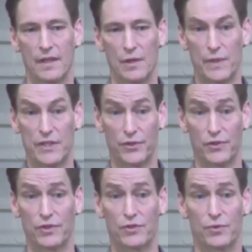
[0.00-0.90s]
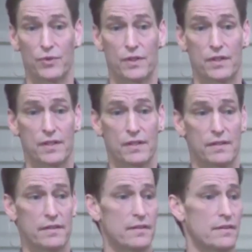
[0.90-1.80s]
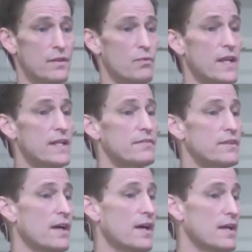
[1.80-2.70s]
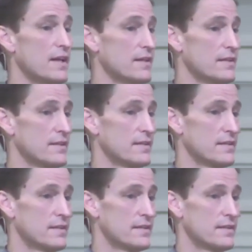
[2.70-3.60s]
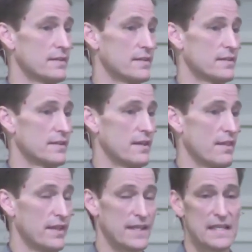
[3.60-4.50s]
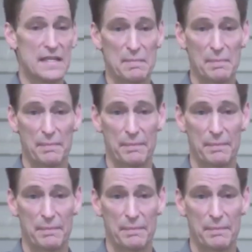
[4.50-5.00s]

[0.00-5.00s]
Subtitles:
We turn toward the reign of God, the kingdom,